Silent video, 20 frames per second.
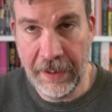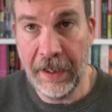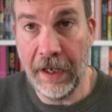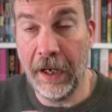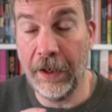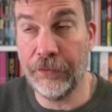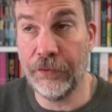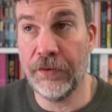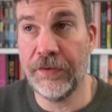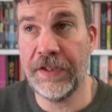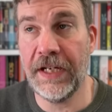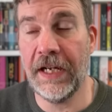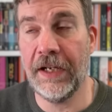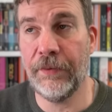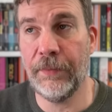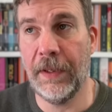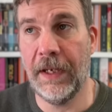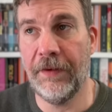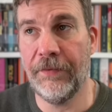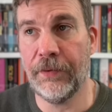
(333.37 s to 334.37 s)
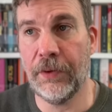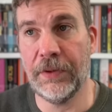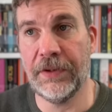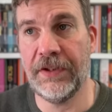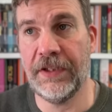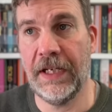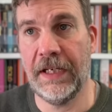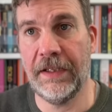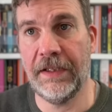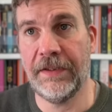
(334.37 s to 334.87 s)
I should say as well, I forgot to
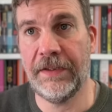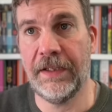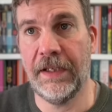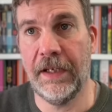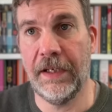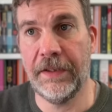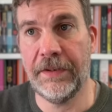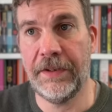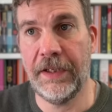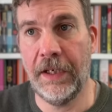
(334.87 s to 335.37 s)
say at the start,